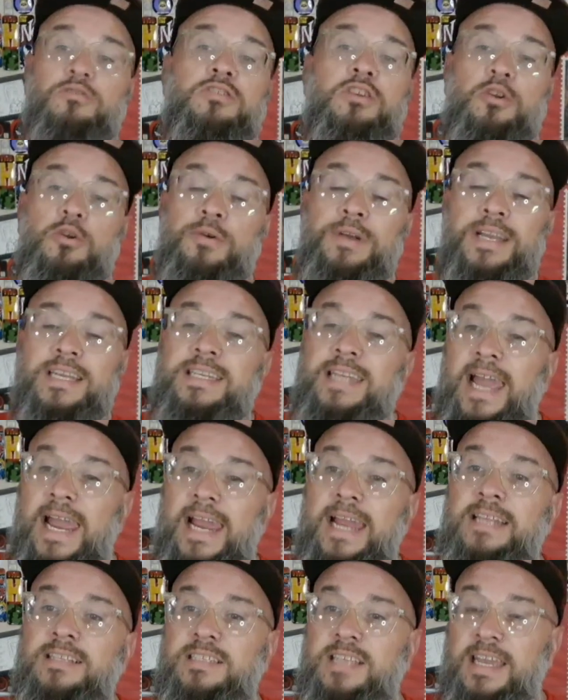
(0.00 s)
2
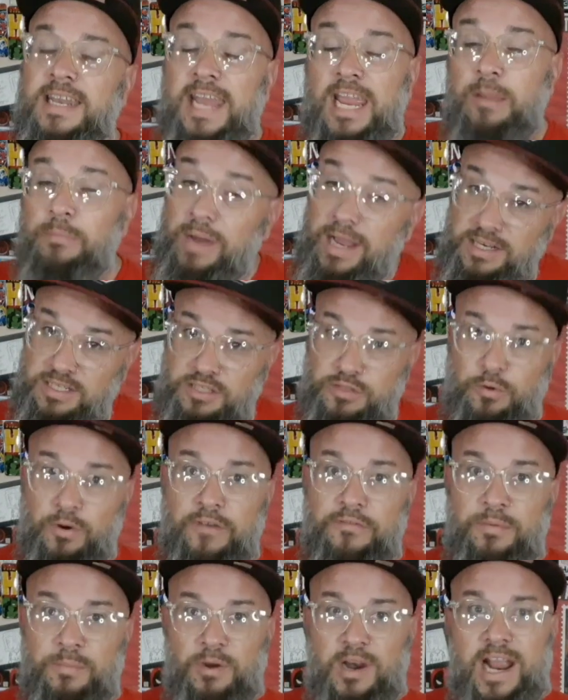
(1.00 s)
contains an 8-page
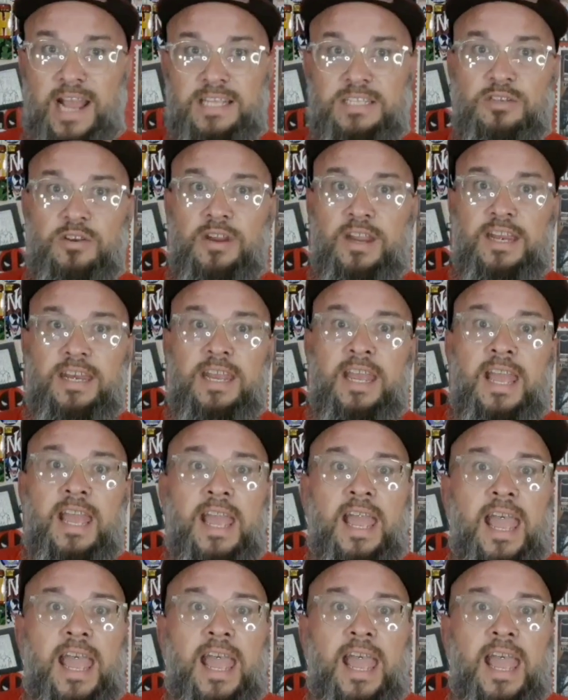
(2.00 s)
story from Grass Green